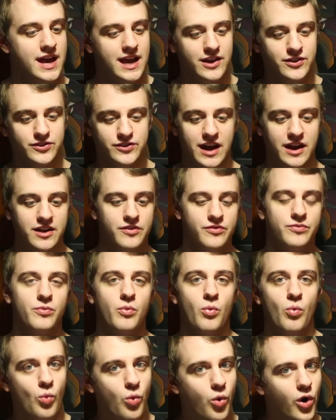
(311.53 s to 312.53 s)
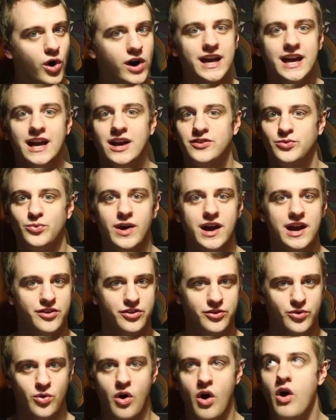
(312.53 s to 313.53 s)
is kind of working his way
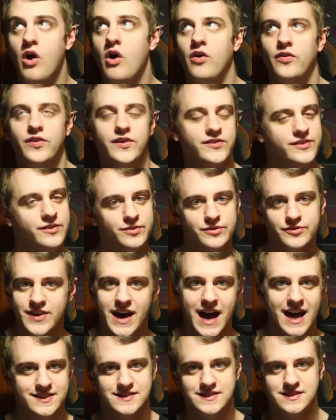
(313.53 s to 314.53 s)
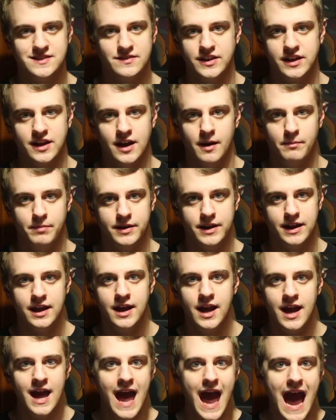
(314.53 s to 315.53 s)
through all these different facets of the company
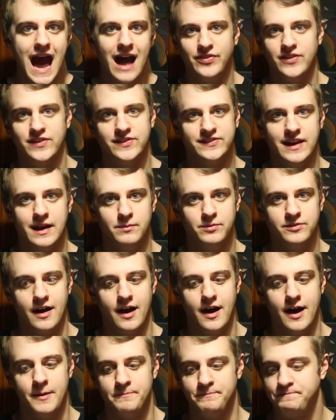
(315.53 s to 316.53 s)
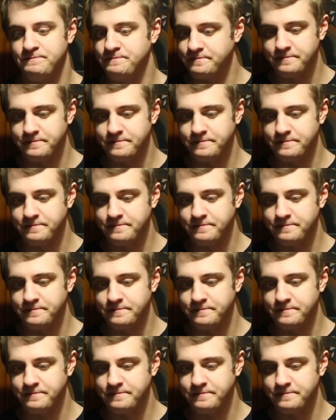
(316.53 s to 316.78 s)
at the same time